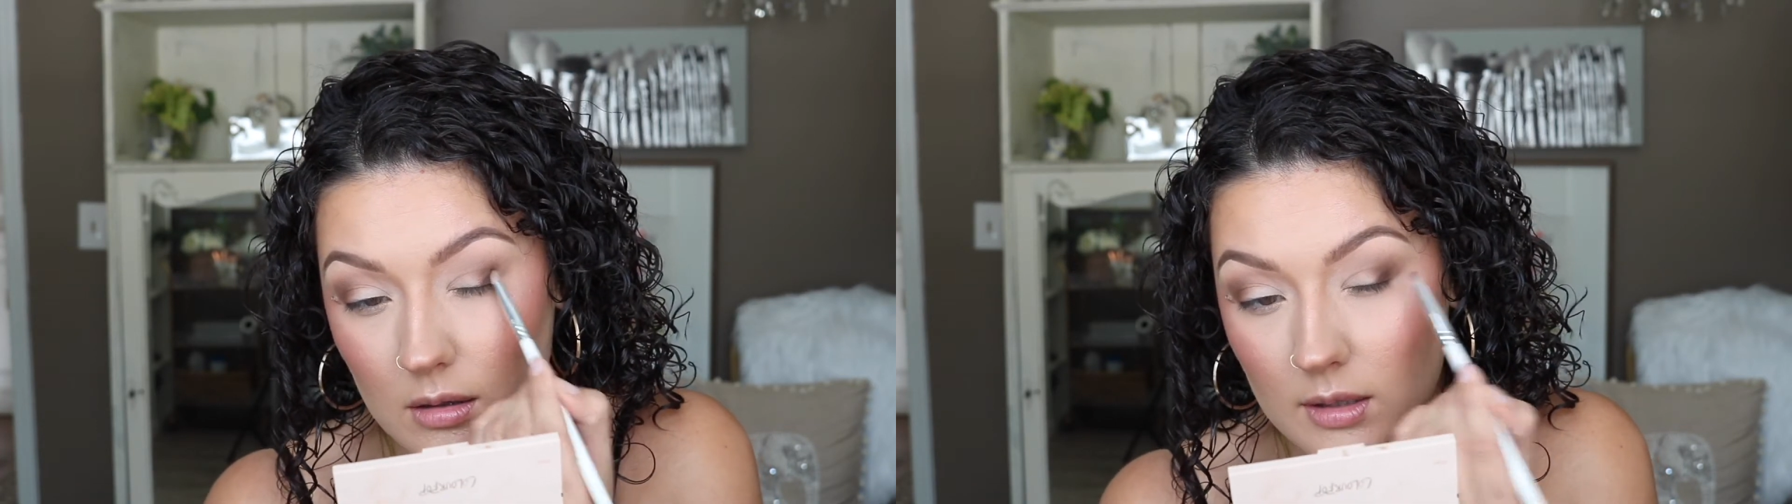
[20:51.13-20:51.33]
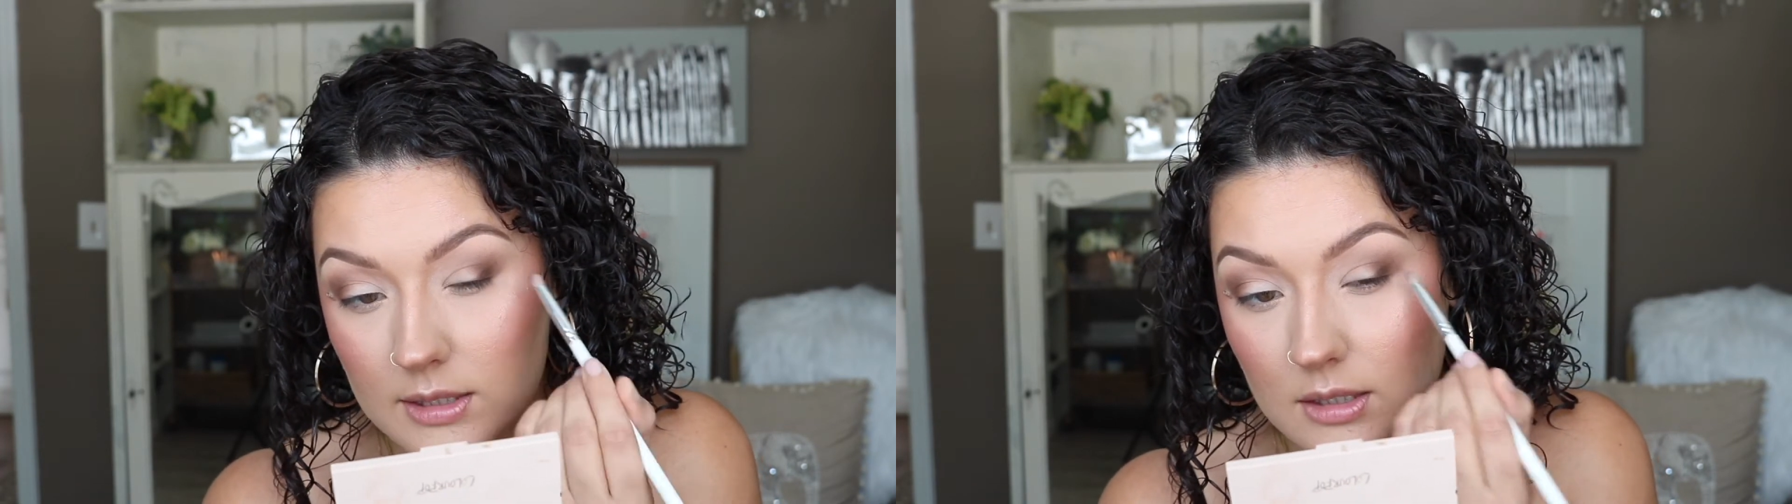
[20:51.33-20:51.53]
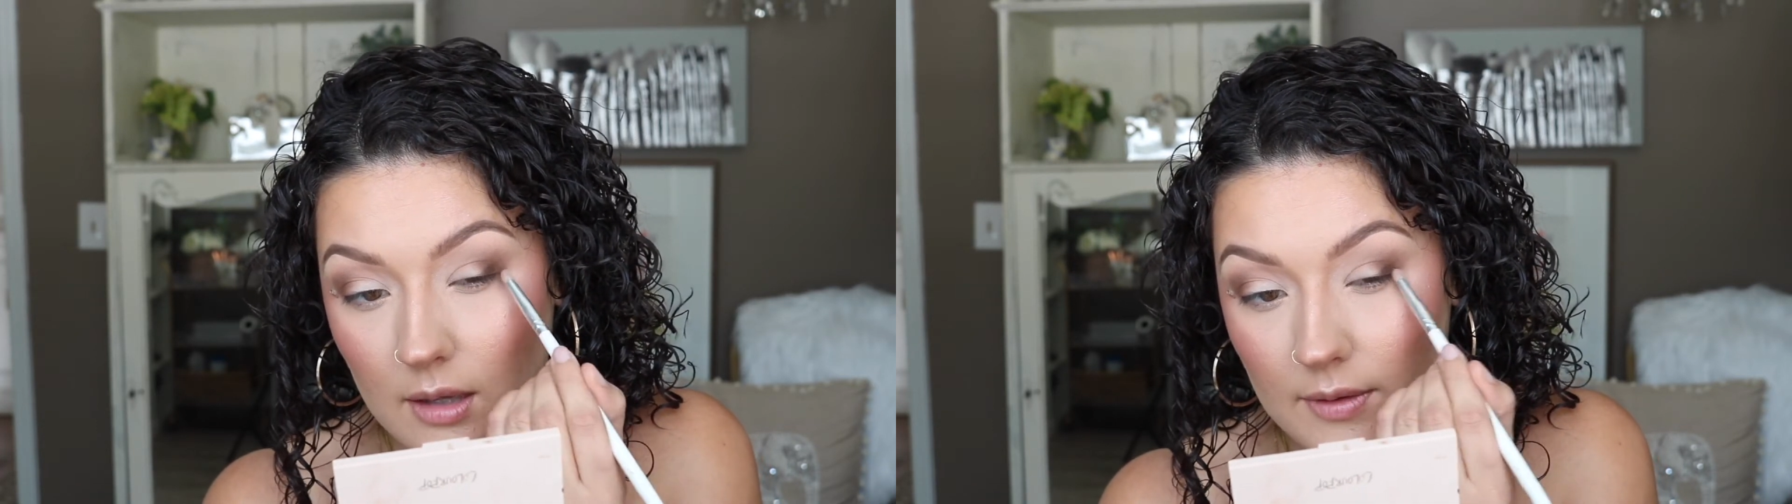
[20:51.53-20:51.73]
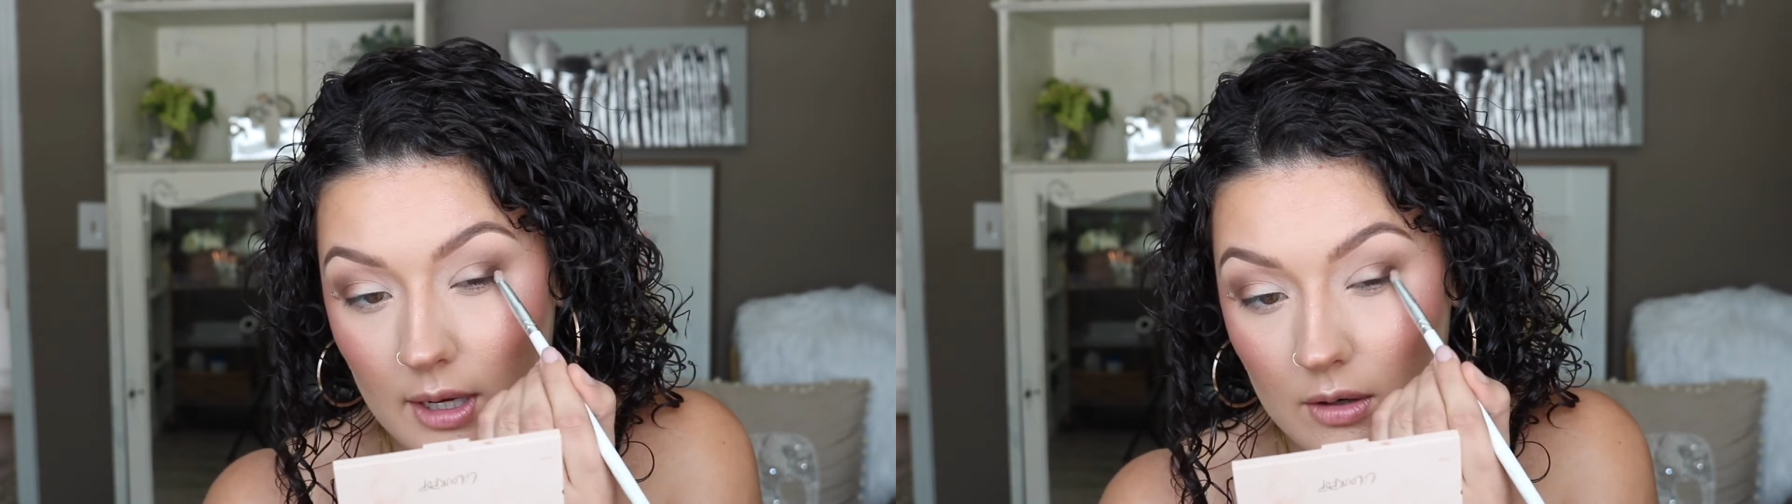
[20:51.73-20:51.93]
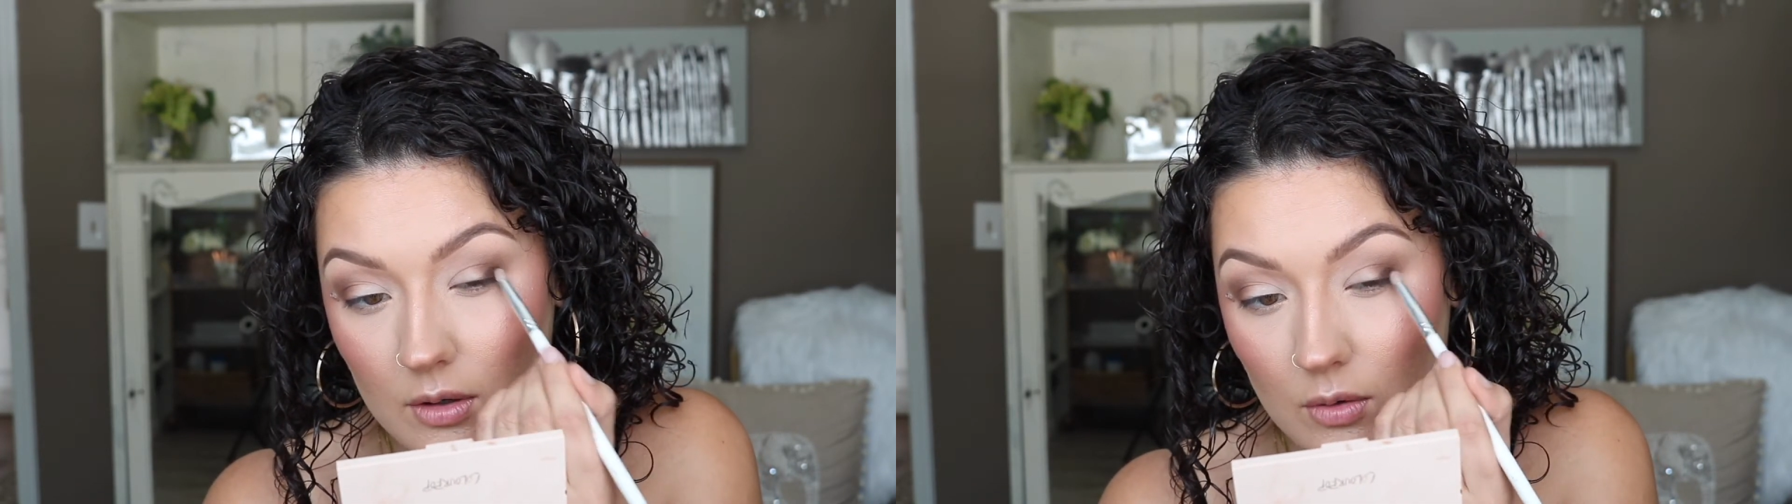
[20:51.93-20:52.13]
this on the
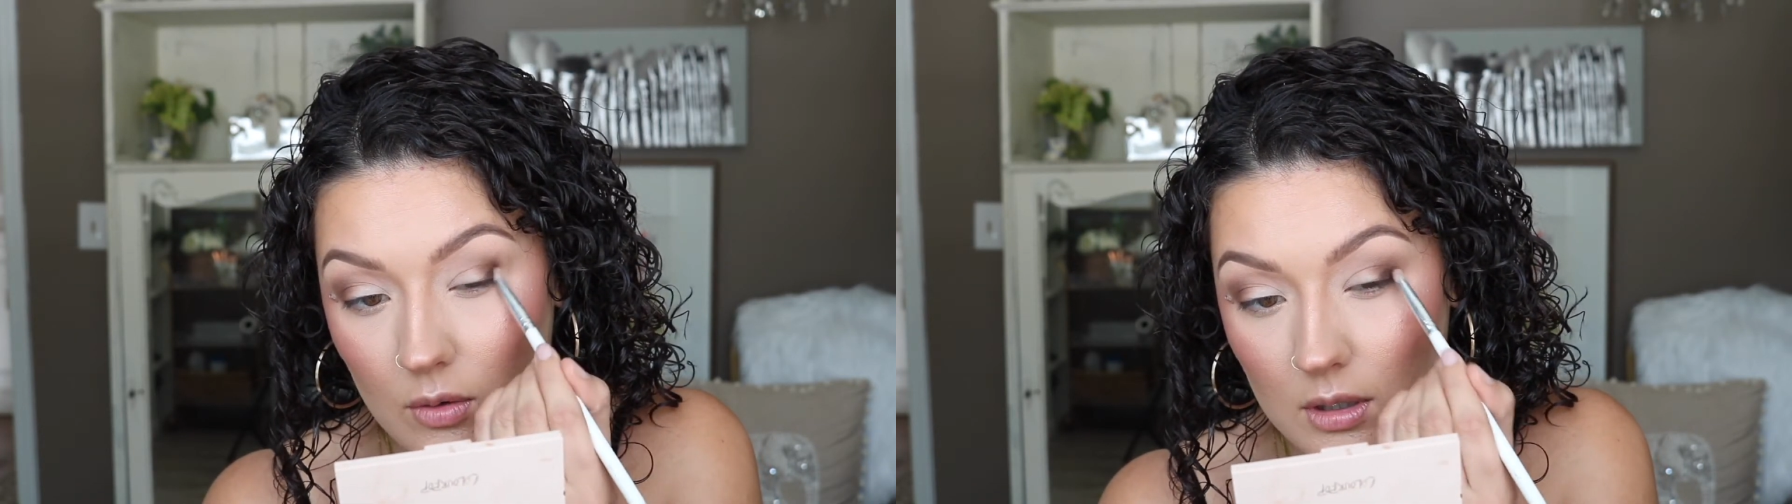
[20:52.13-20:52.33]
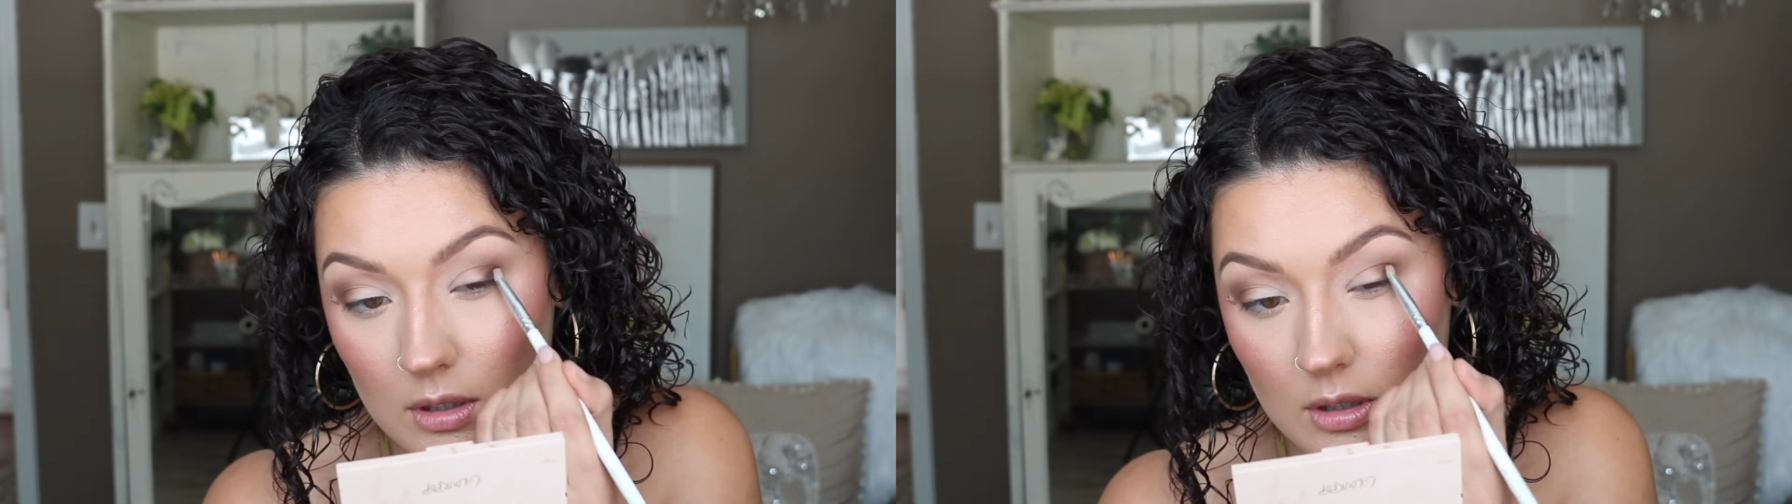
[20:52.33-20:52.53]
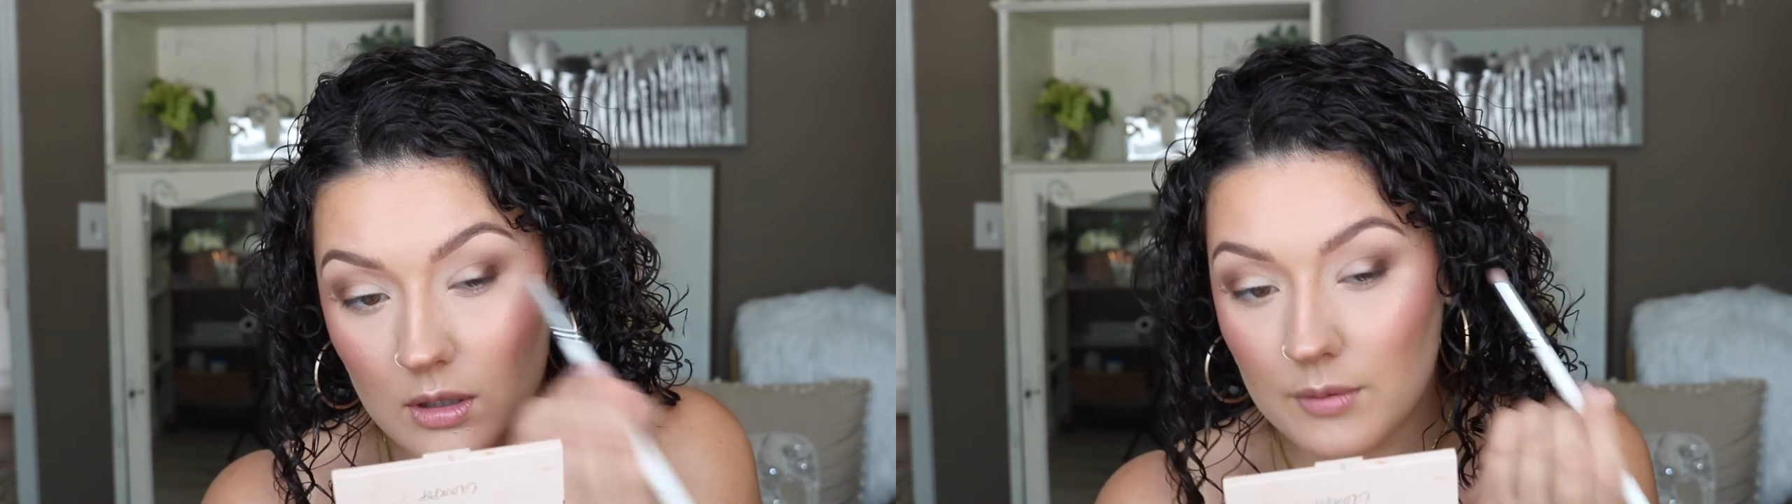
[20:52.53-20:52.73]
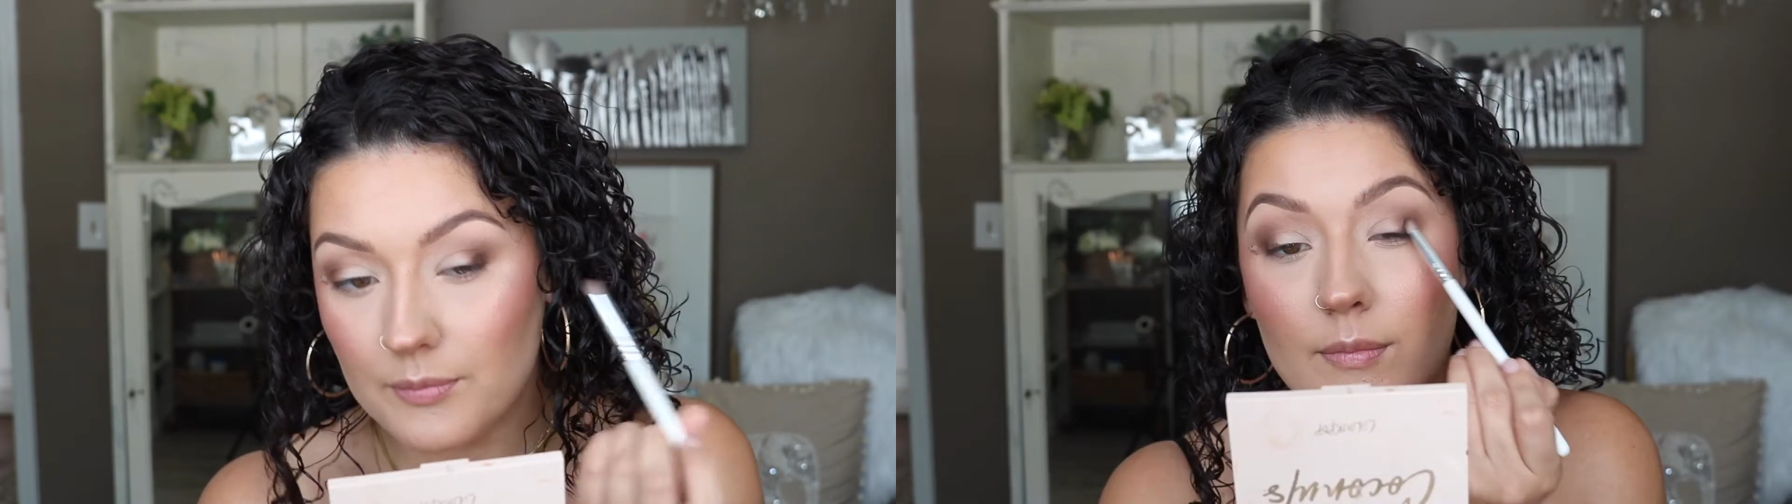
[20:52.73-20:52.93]
outer corner.